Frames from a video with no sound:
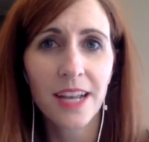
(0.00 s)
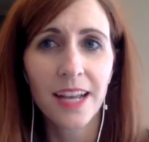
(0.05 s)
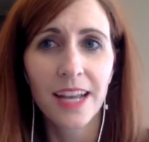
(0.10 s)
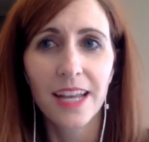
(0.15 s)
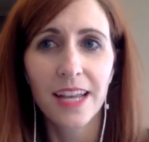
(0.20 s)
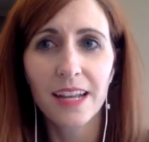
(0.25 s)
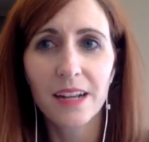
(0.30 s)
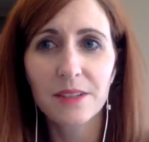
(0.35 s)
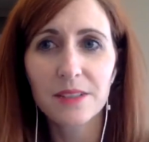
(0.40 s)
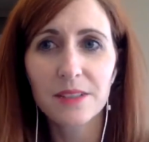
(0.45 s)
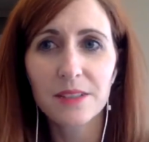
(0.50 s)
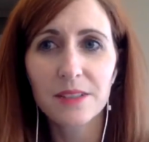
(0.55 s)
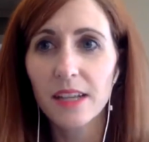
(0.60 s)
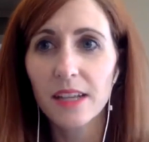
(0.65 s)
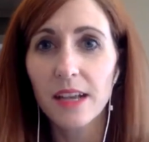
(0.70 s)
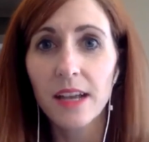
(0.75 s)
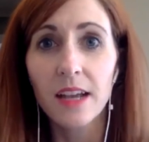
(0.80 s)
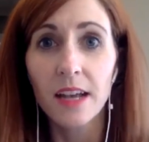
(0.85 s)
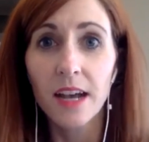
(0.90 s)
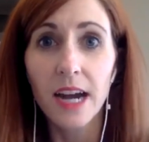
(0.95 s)
And I was
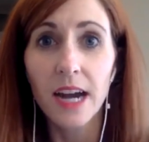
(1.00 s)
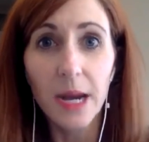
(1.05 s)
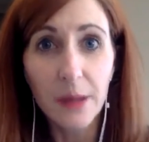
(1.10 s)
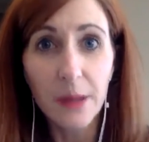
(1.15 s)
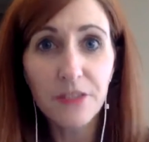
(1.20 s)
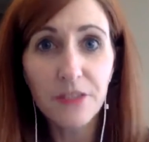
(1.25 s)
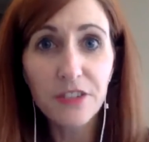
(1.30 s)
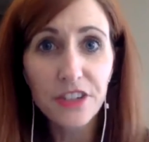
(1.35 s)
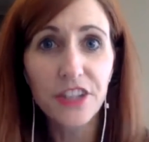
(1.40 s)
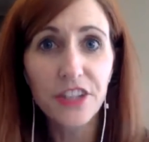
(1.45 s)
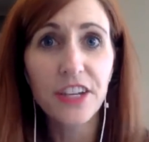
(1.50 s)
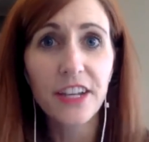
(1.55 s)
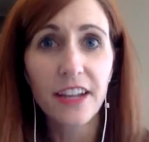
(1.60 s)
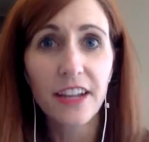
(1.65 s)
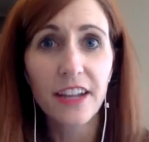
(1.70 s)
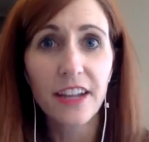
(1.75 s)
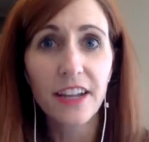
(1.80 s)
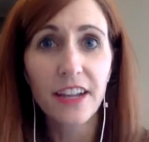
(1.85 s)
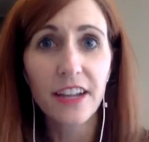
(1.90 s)
like, I'm freaking out.